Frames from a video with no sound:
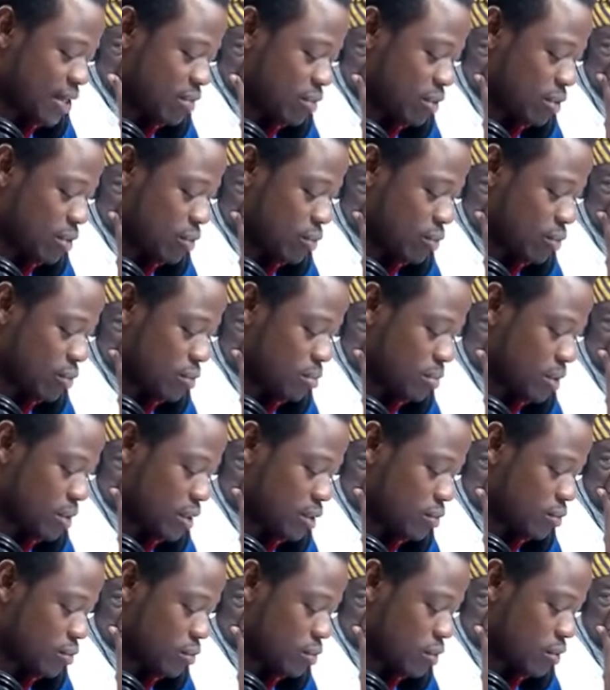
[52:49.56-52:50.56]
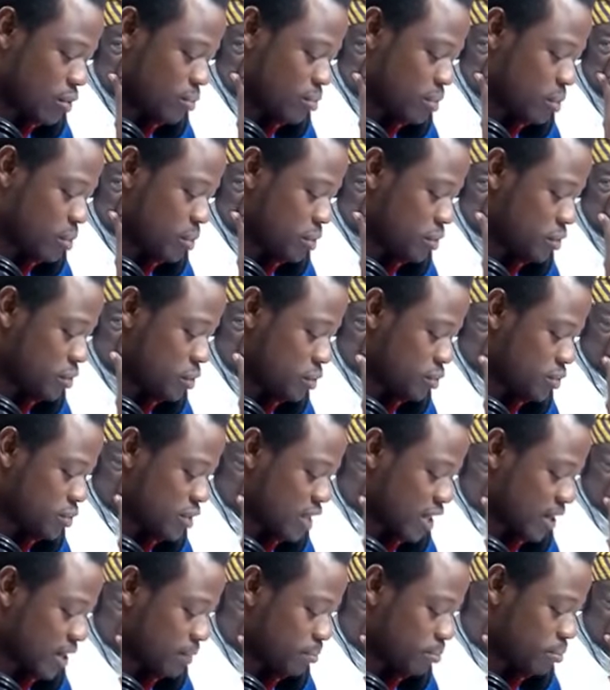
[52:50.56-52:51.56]
Dewolu. May the good Lord be with you,
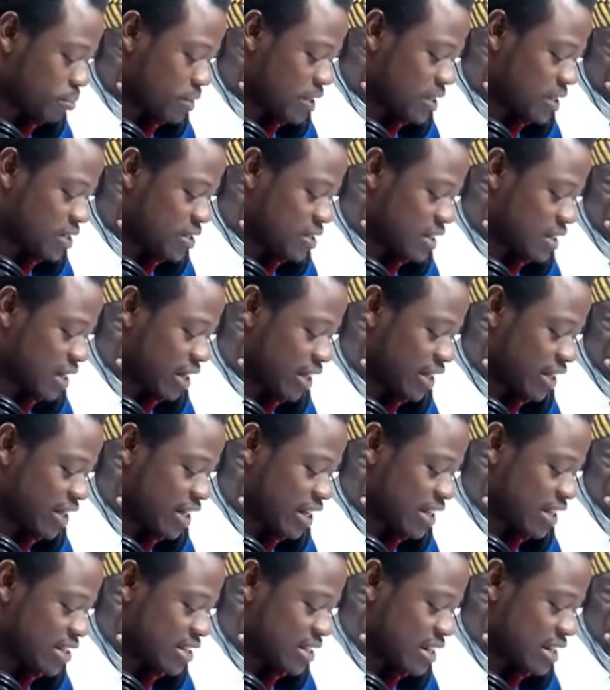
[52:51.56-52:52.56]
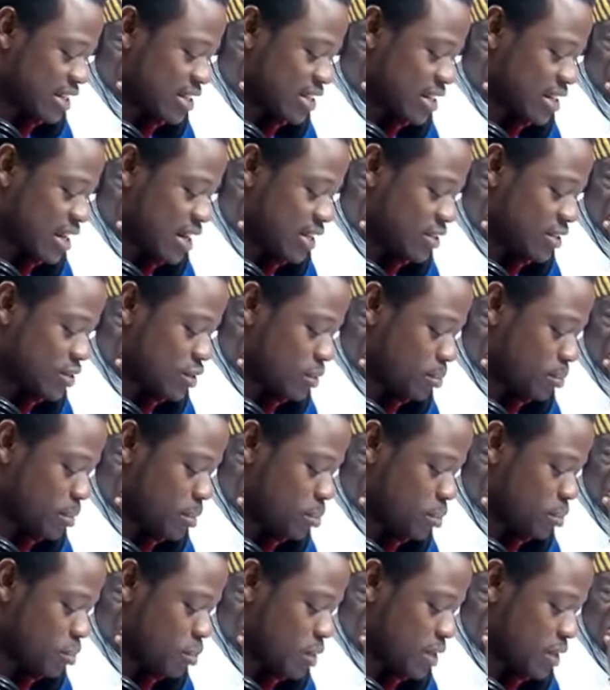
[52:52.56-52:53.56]
sir. Please, sir. In 1999, some
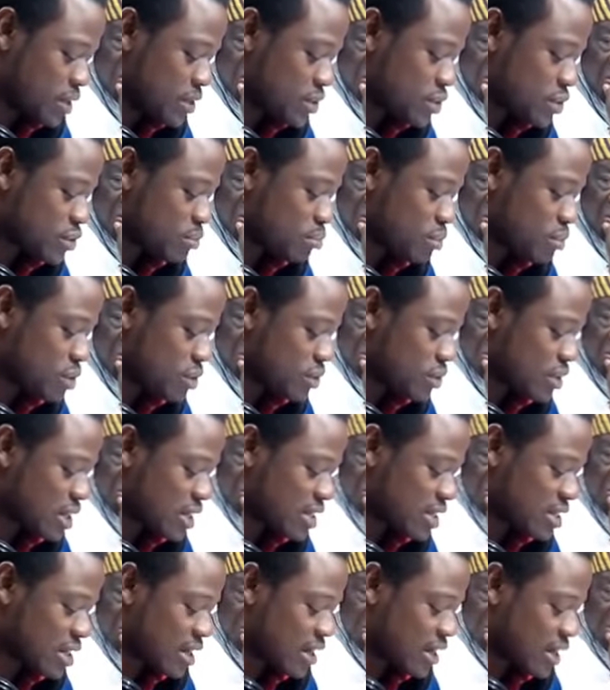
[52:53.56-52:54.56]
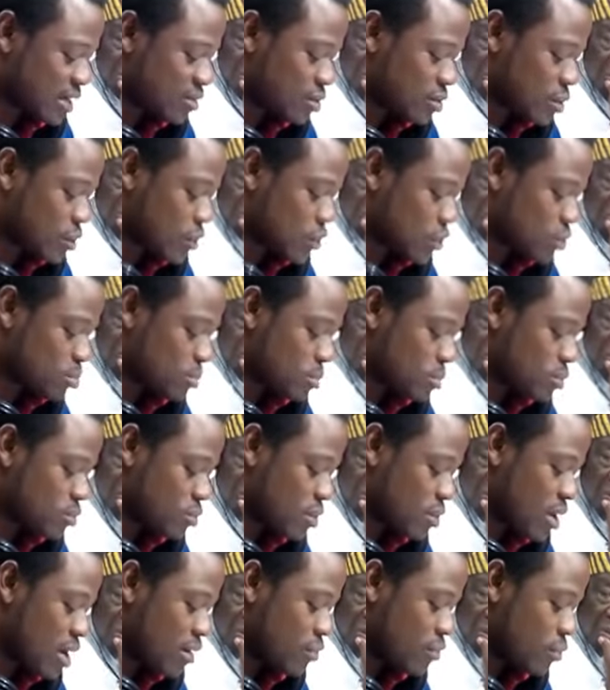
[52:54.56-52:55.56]
people were dismissed at psychiatric
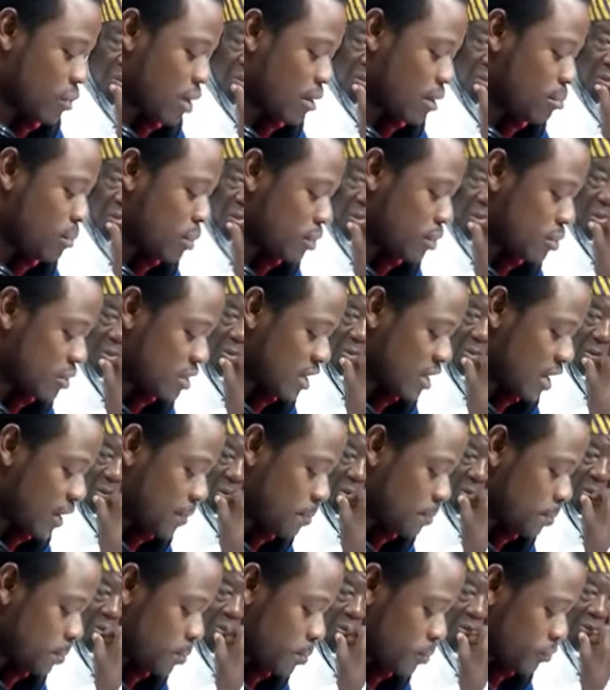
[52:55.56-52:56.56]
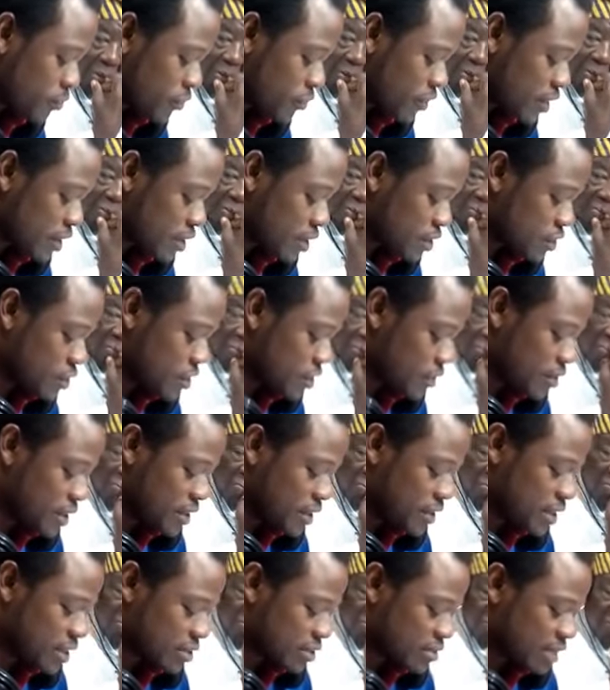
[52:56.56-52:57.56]
hospital um,
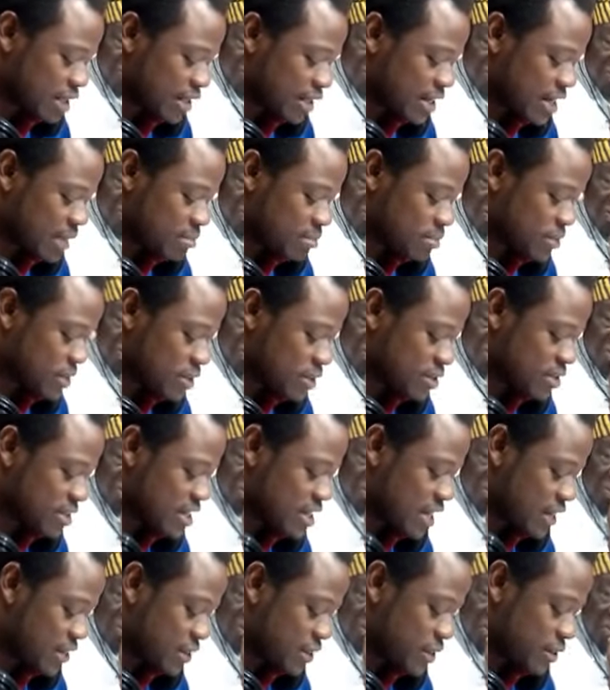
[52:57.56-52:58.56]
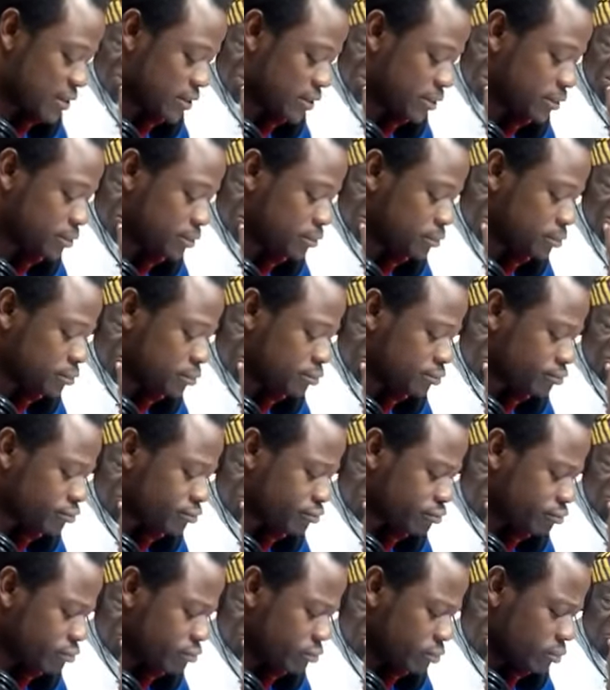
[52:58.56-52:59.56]
during Dr. Damsey's tenure.
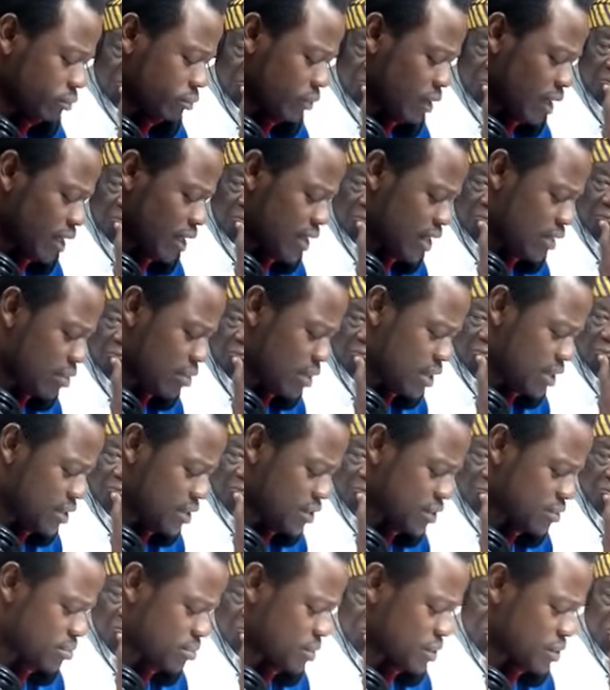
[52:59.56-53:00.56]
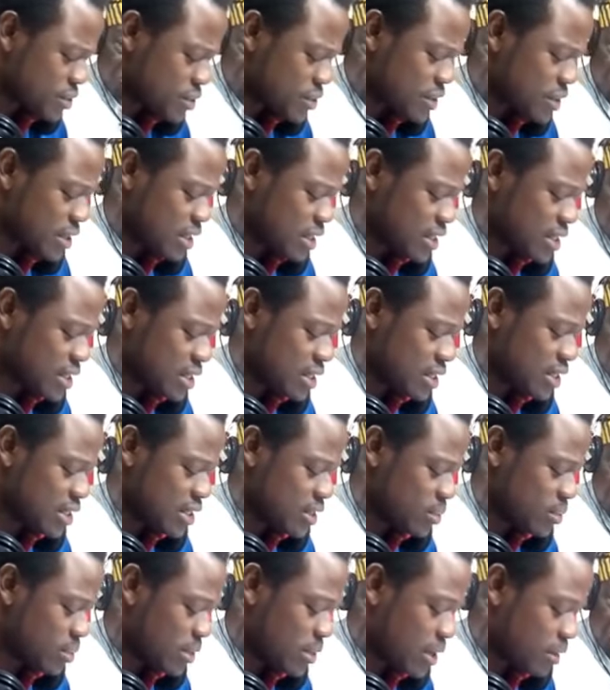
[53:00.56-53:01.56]
They were dismissed
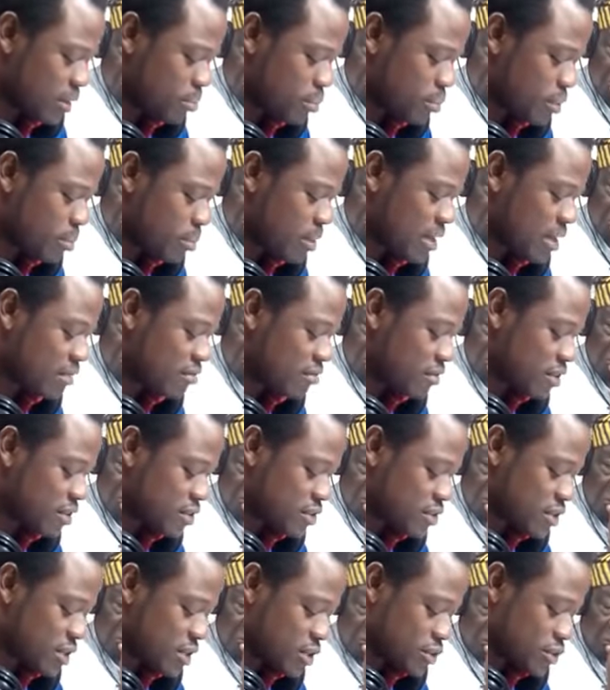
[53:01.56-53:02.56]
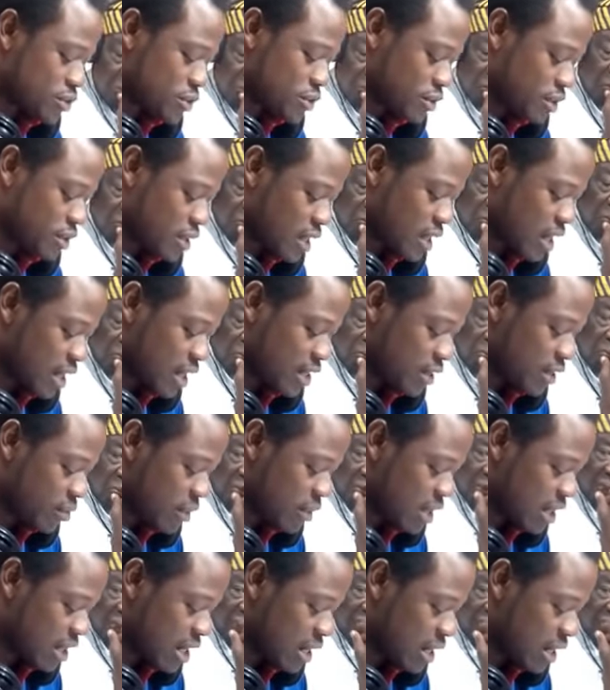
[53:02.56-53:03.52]
illegally without proper investigation, and they were